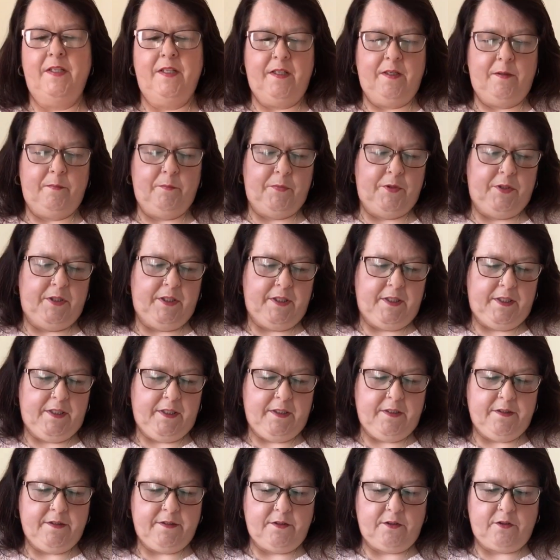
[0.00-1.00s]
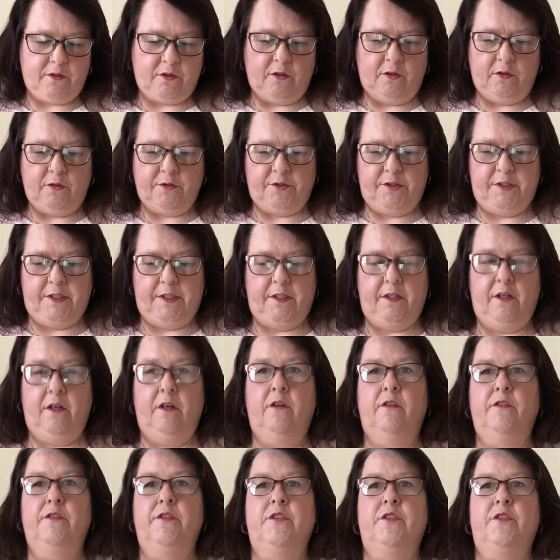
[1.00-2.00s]
But it is glossy
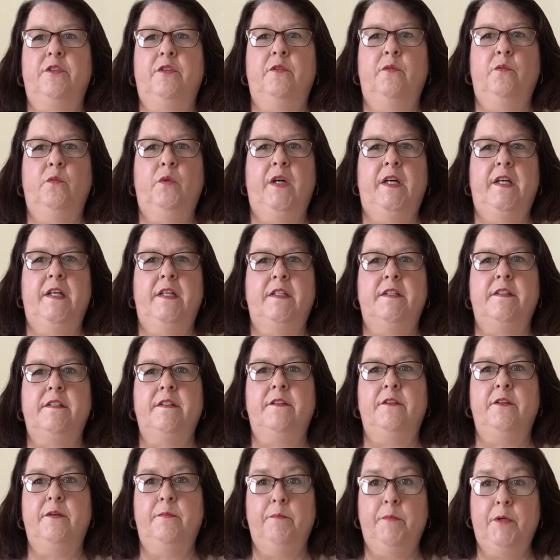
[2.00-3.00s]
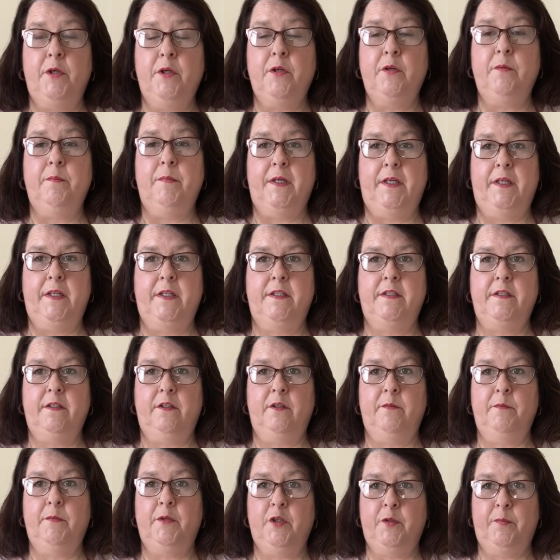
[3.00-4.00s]
cardstock, whereas the Mermaid, her
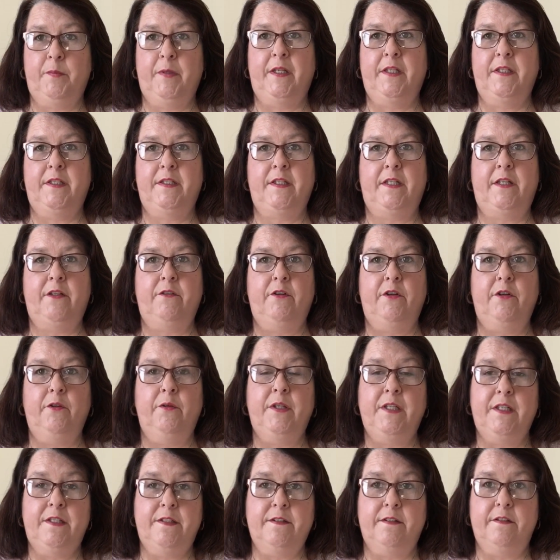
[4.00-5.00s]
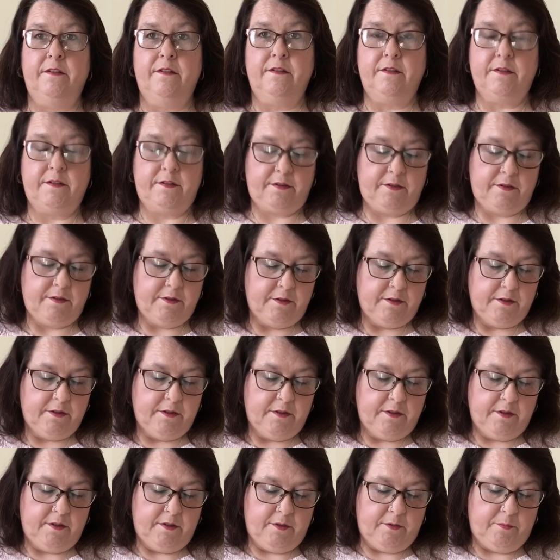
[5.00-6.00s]
Mermaid Tarot isn't.
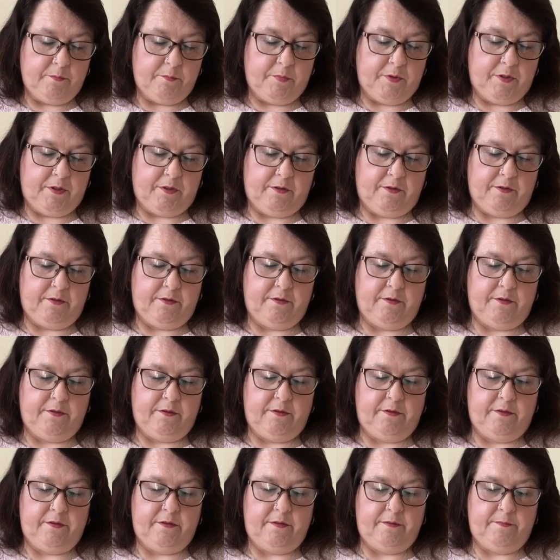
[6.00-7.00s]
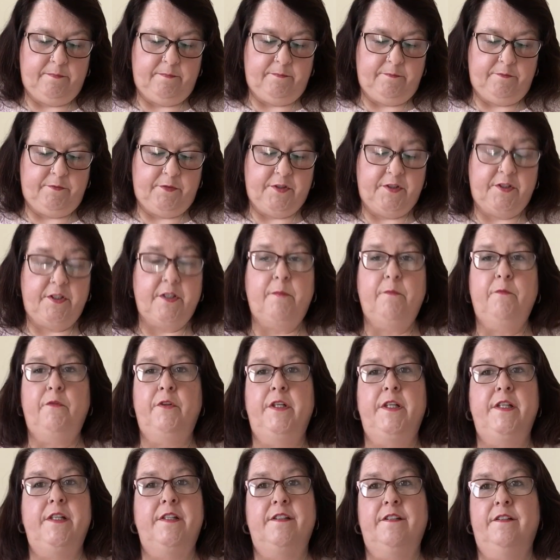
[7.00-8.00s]
But for some
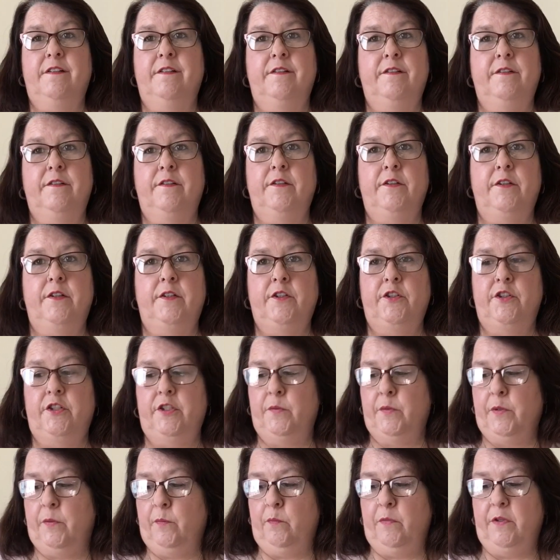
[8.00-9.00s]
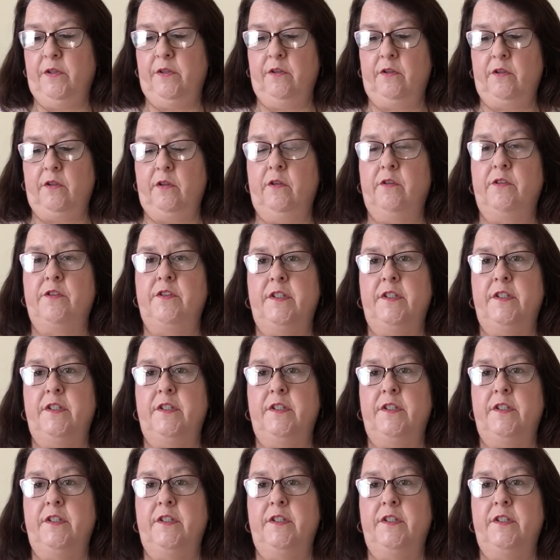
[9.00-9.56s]
reason she went with a glossy